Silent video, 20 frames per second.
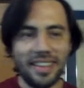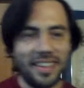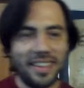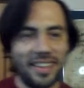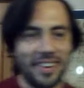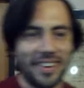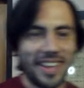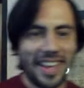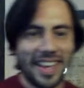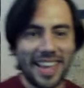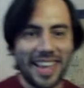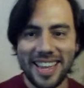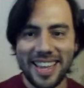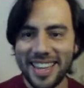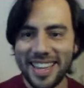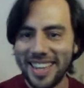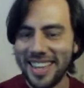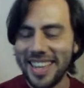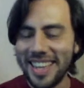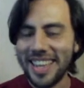Okay.
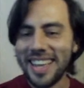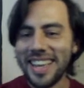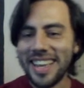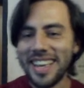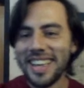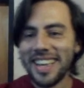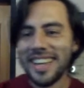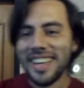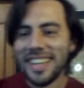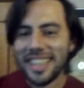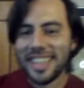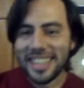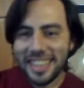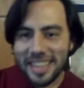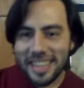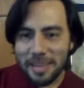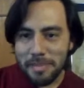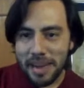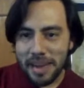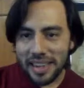
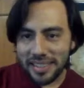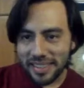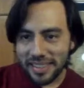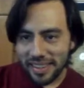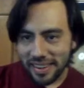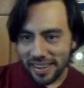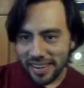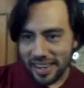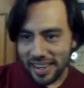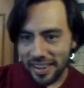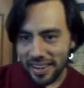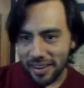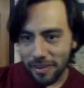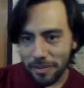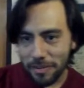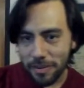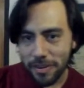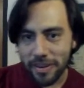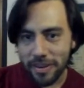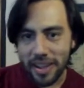The Master Leo
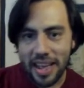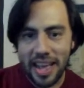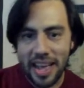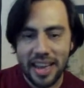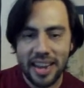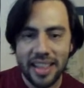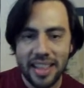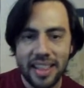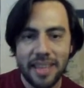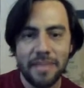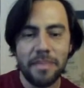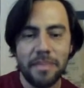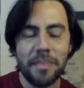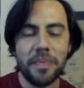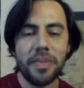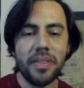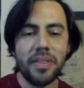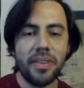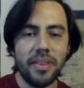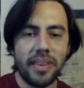from Canada.
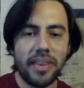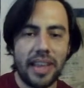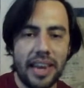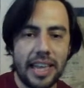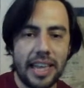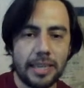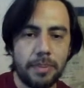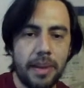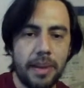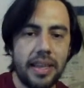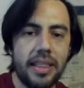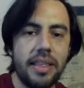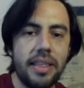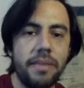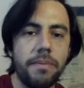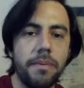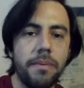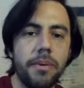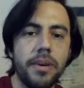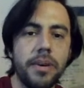Okay, let's play
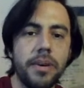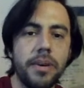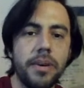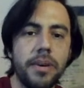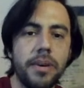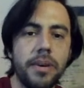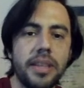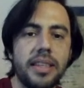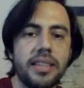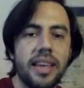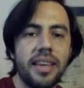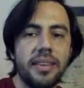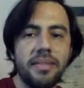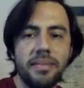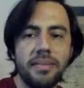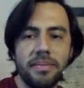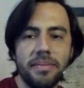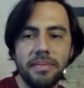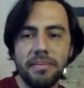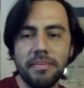V4 in this
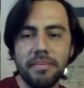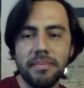game.